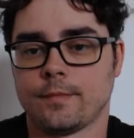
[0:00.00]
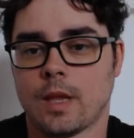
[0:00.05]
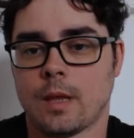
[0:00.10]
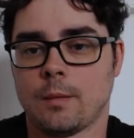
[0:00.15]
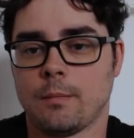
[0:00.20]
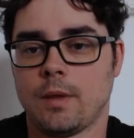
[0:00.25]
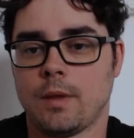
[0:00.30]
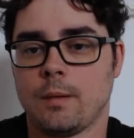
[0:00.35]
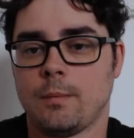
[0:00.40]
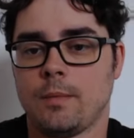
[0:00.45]

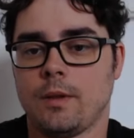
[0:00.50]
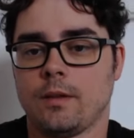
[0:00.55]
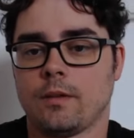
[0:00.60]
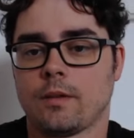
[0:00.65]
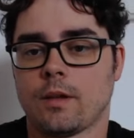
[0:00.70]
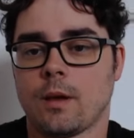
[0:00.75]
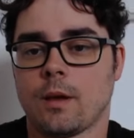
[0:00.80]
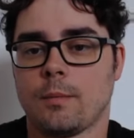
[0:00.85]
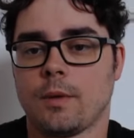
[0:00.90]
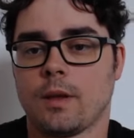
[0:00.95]
And maybe
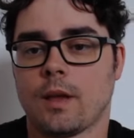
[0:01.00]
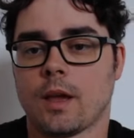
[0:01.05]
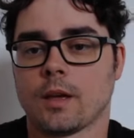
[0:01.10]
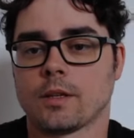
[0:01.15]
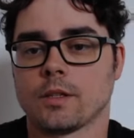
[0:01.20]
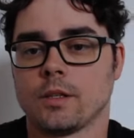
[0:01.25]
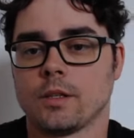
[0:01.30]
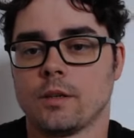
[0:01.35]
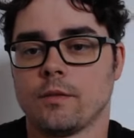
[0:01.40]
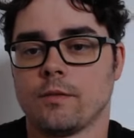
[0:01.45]
it's coming
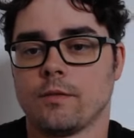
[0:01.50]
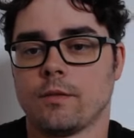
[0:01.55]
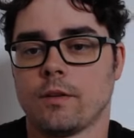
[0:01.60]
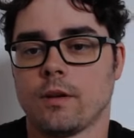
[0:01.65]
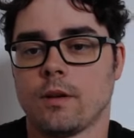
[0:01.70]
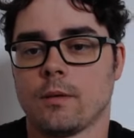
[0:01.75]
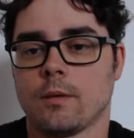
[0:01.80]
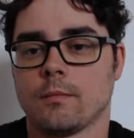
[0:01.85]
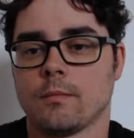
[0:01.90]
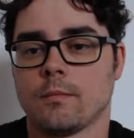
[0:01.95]
actually
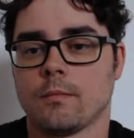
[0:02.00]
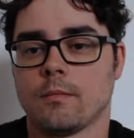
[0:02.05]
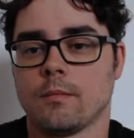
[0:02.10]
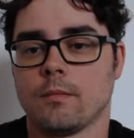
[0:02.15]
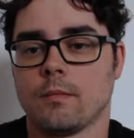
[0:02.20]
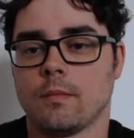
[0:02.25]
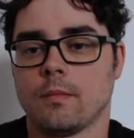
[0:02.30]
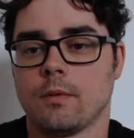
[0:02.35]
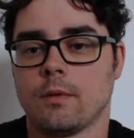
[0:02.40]
from